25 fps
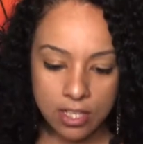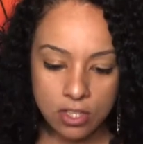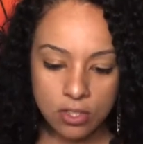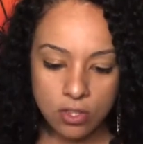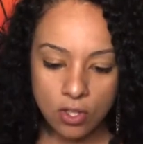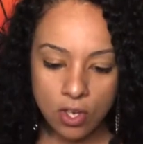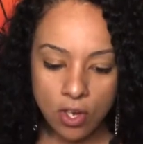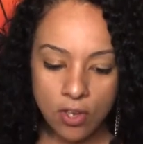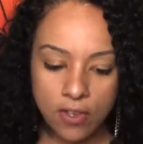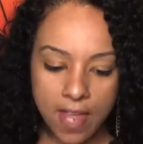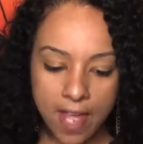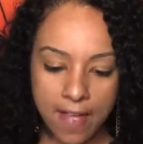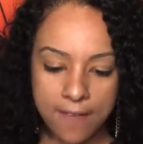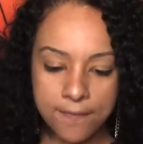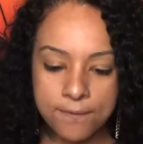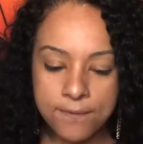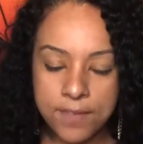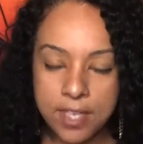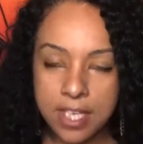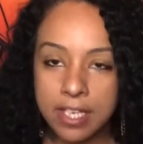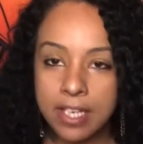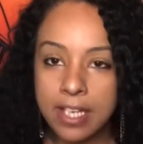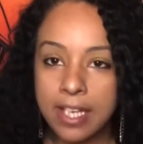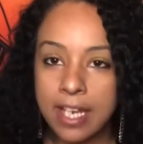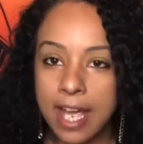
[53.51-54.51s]
You know that
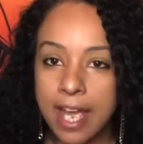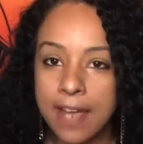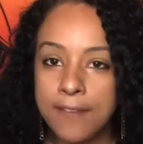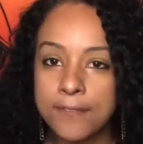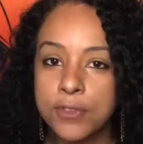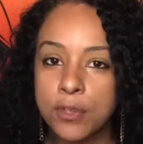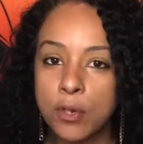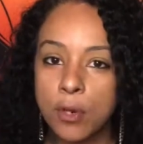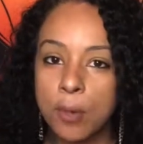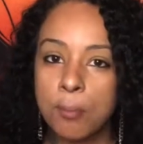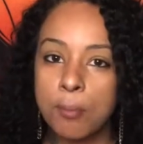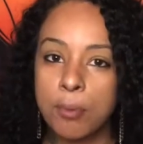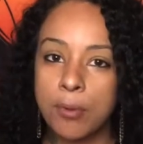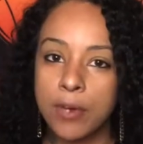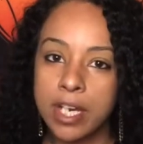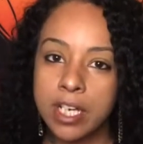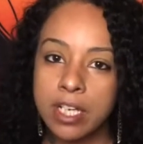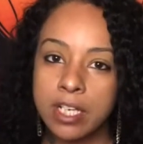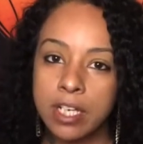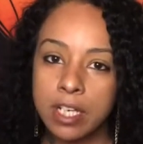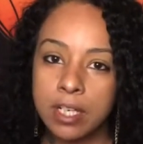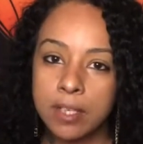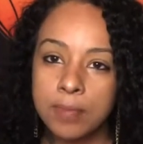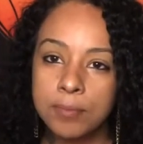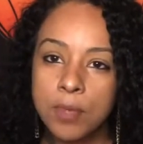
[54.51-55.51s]
feeling after a
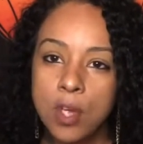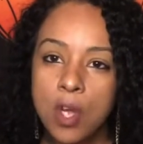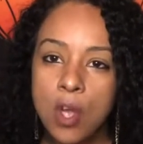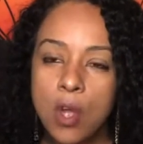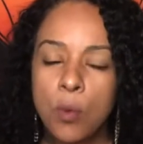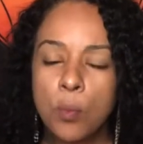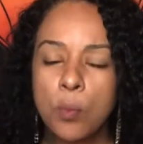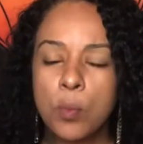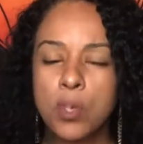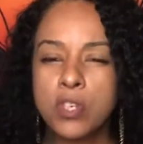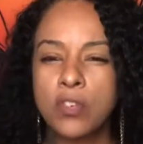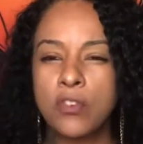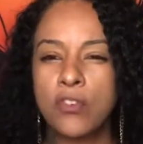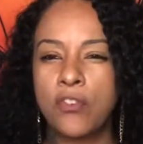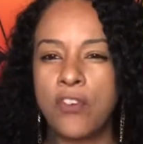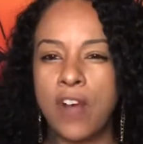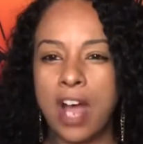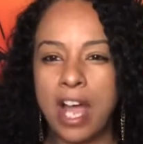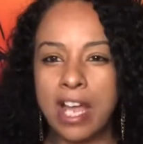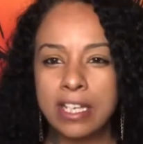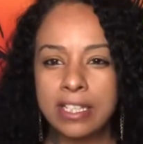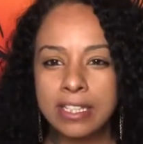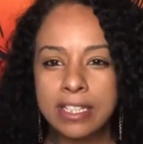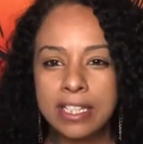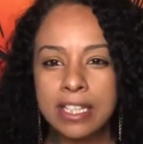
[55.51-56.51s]
breakup when you
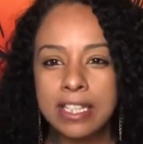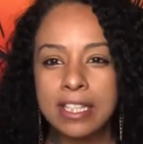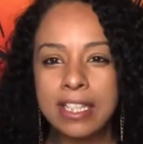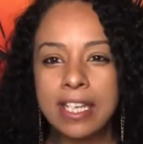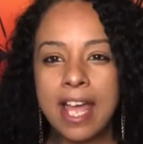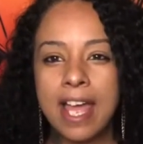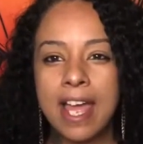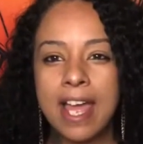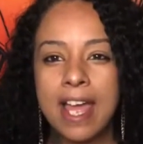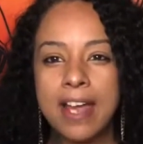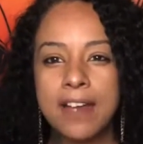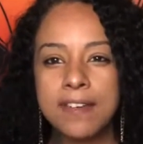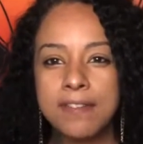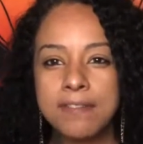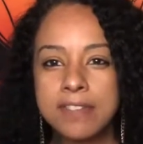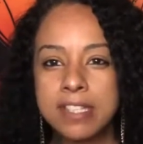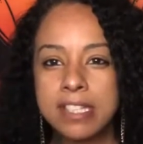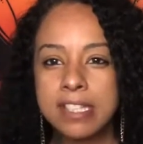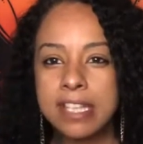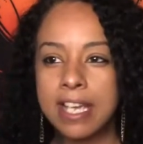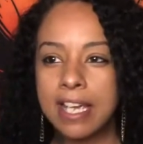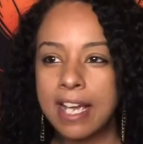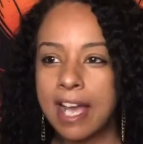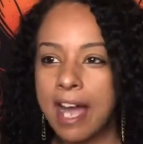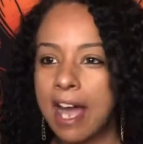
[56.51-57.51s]
finally let
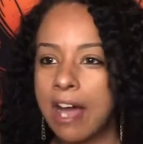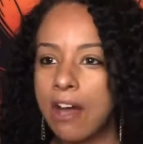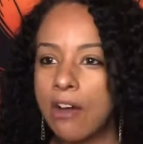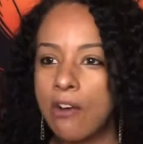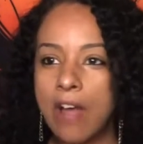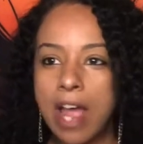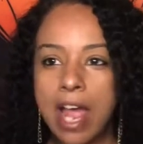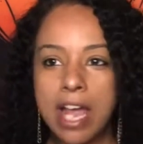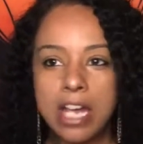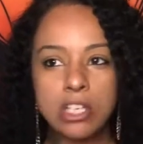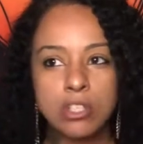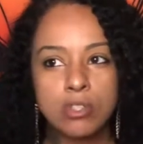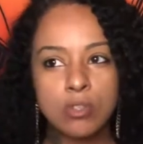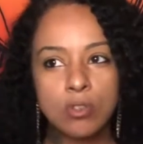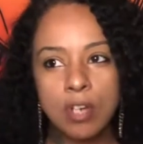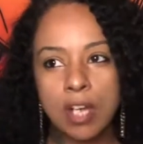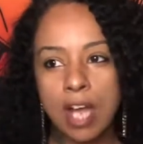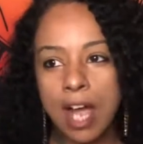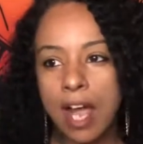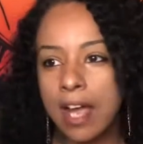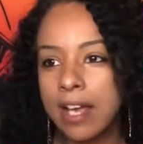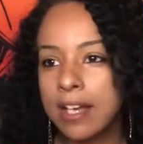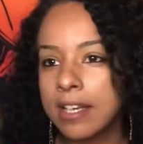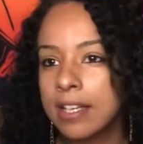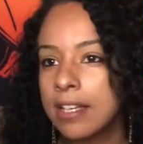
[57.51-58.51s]
everything out and you
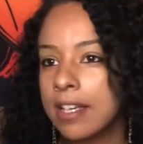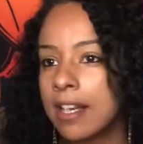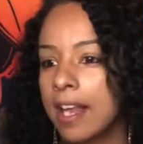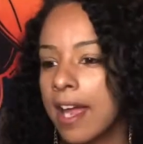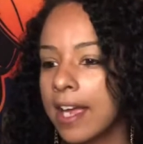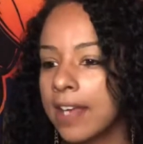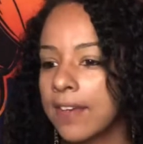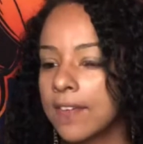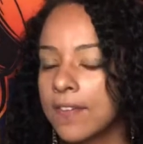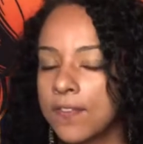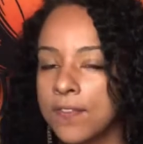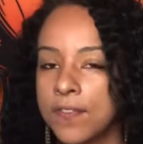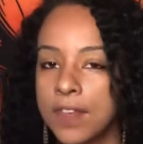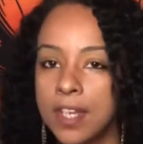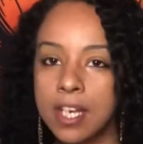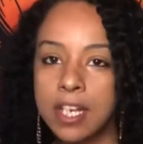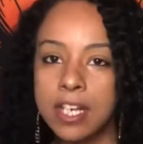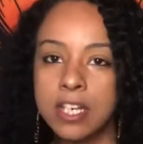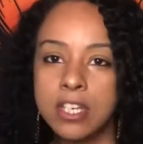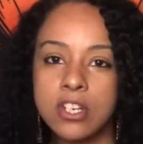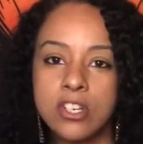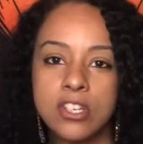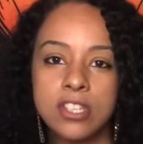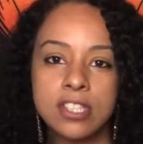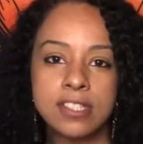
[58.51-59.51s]
kind of like
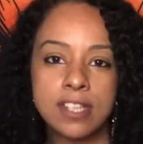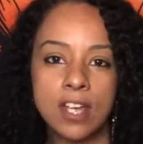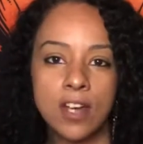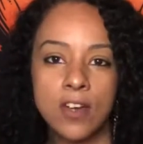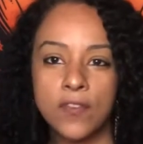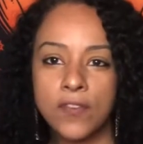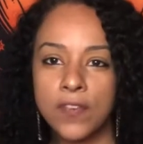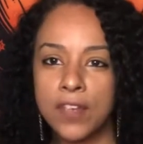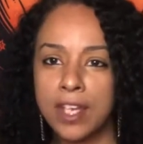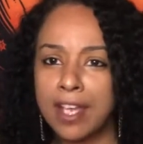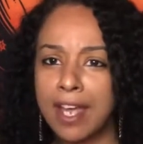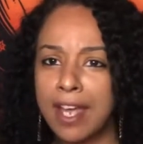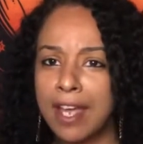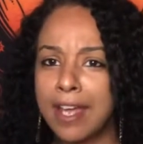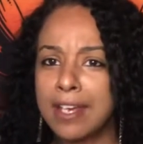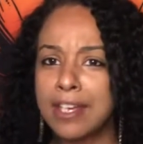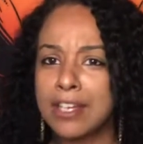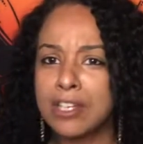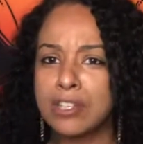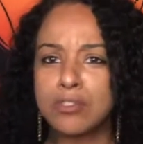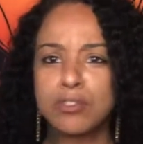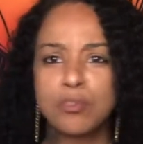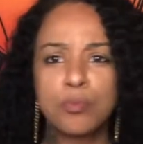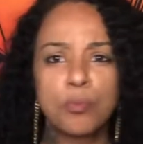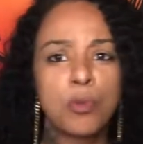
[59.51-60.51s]
feeling yourself again,
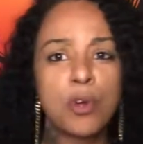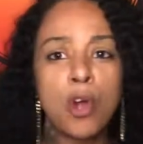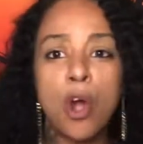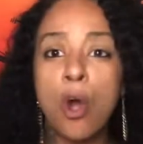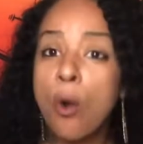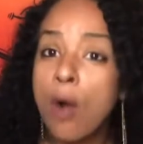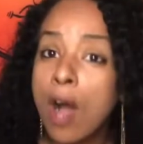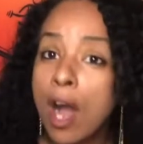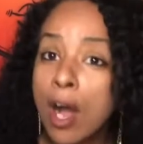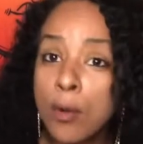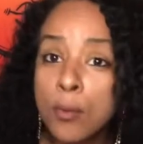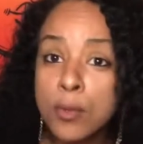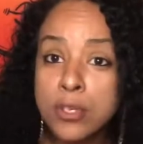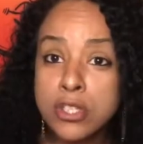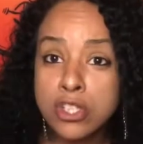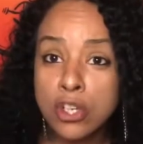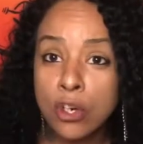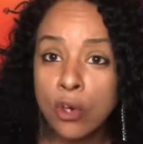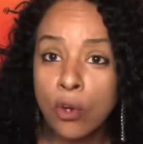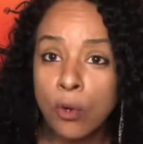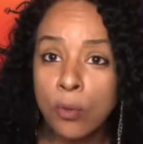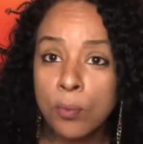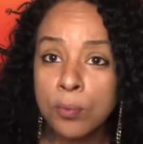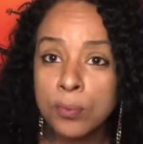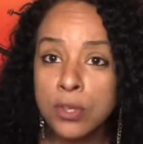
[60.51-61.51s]
and you go out with your
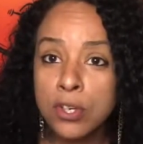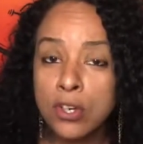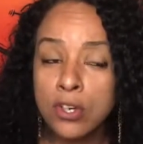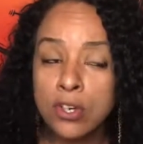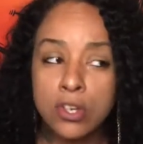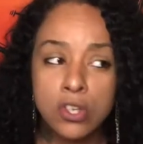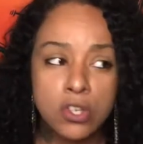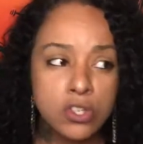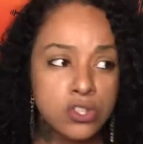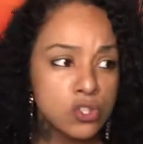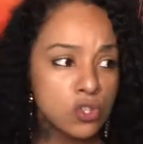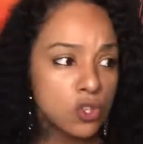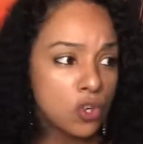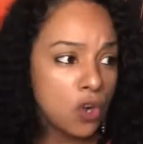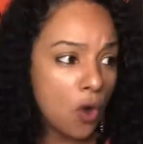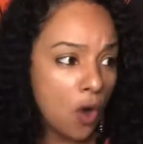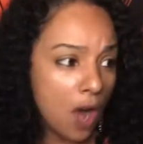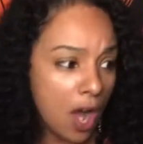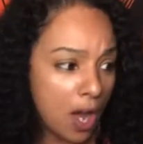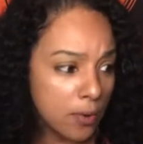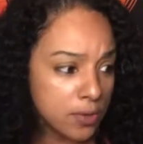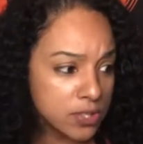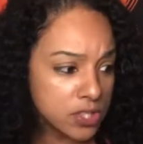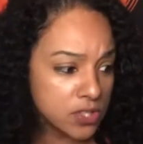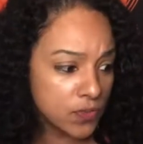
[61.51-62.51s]
homegirls, you go
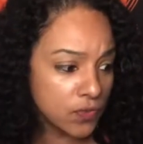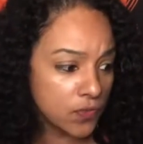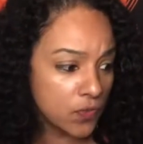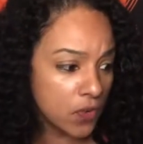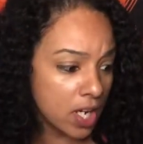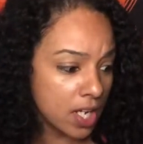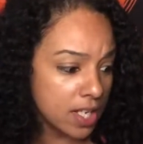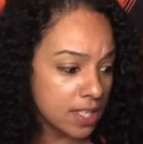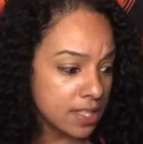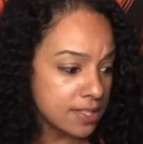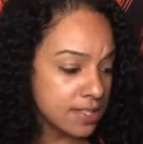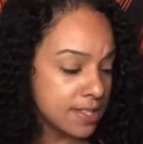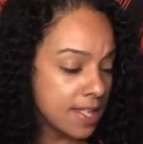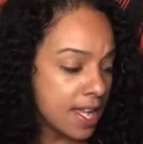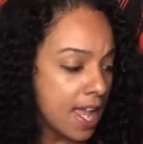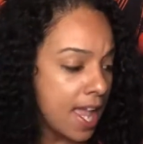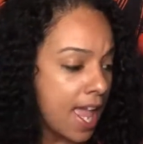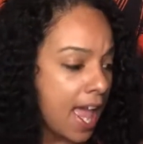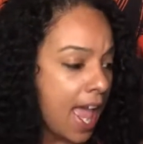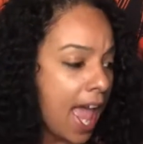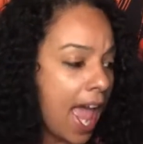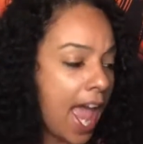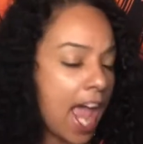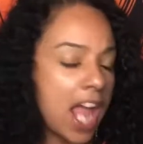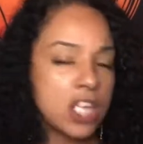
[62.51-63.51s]
out with your friends,
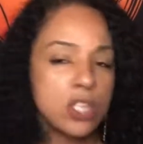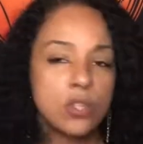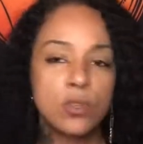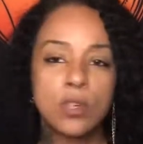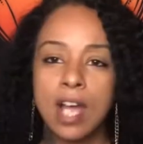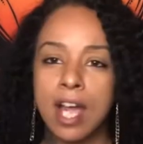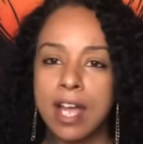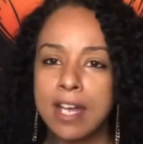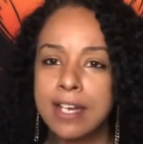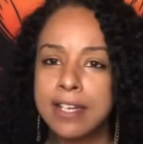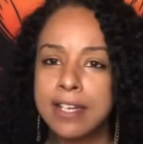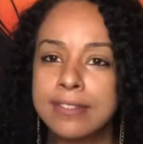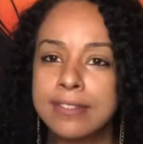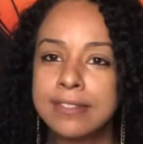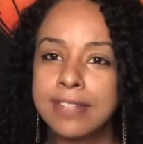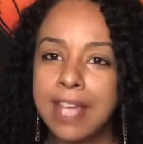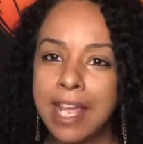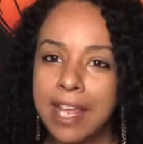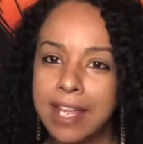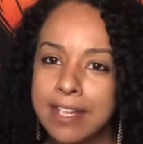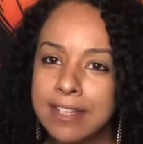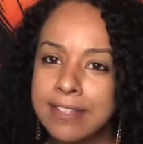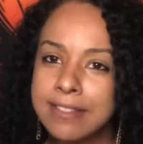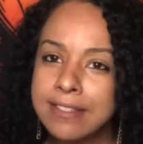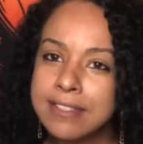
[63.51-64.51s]
and you kind
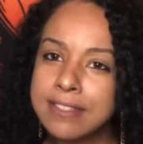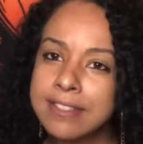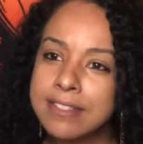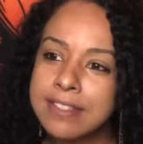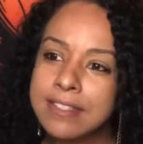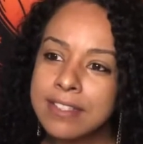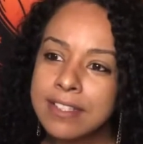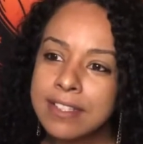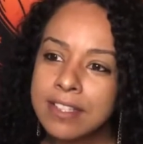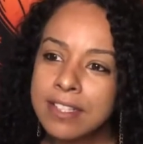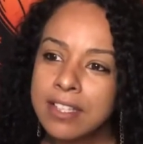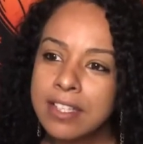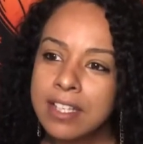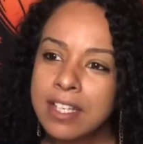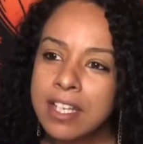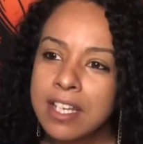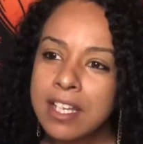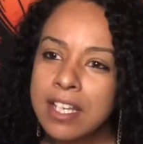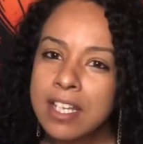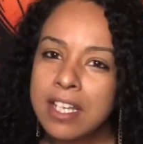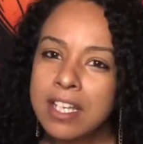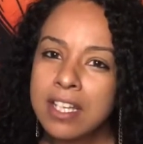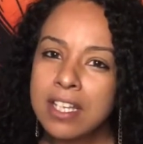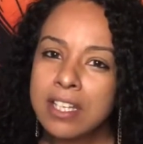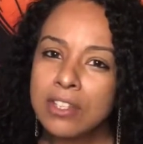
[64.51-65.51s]
dance
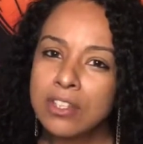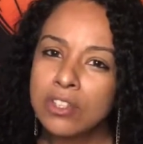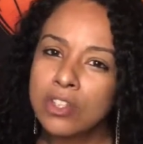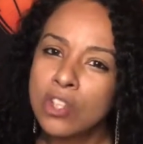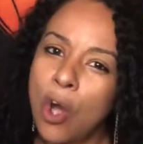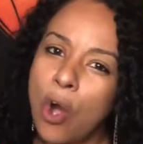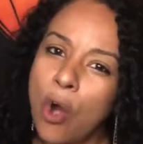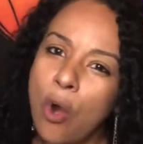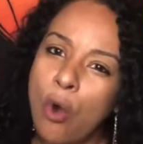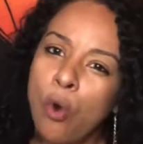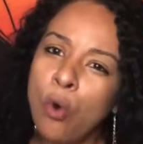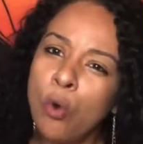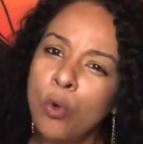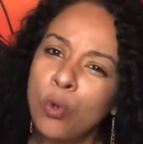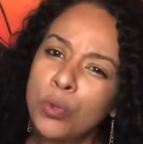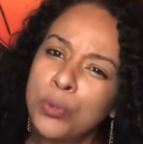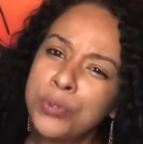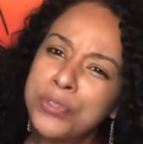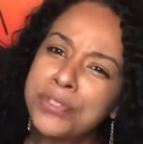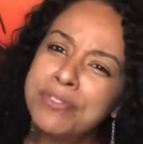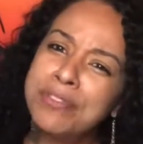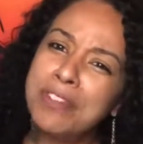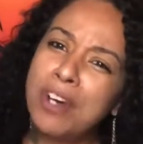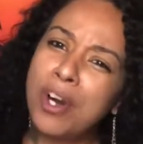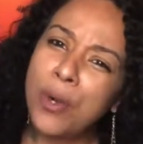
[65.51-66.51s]
the
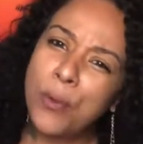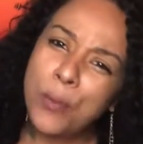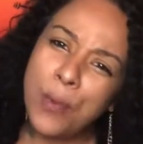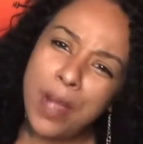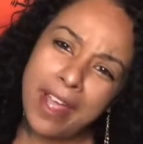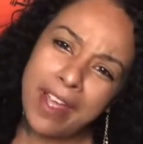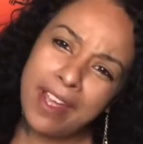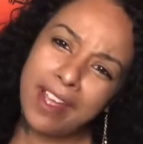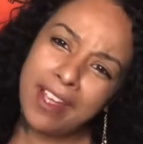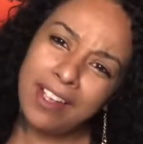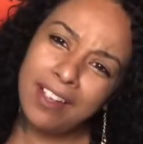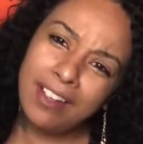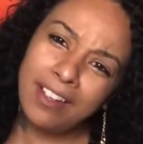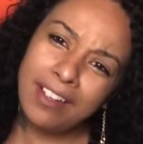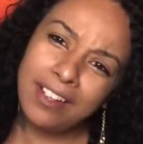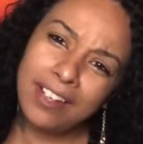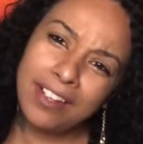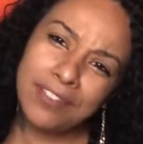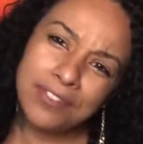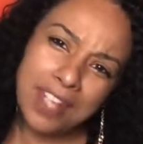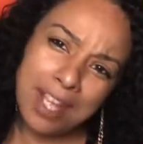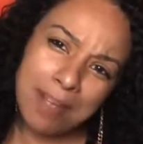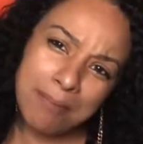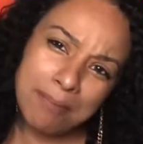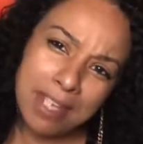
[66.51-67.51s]
old away,
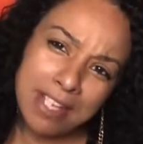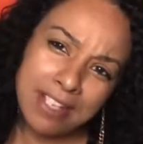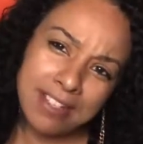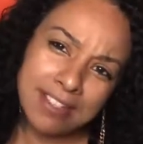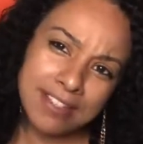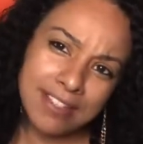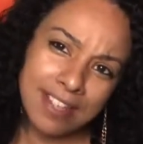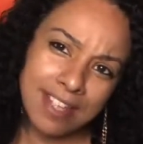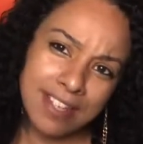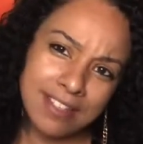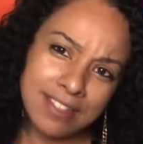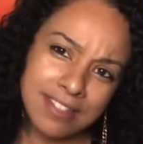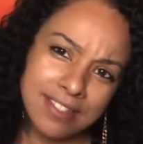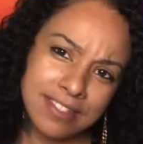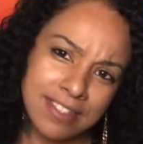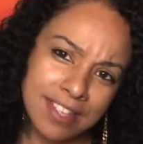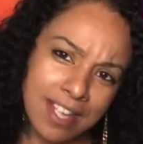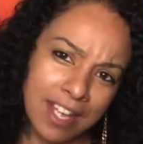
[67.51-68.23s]
if that makes sense.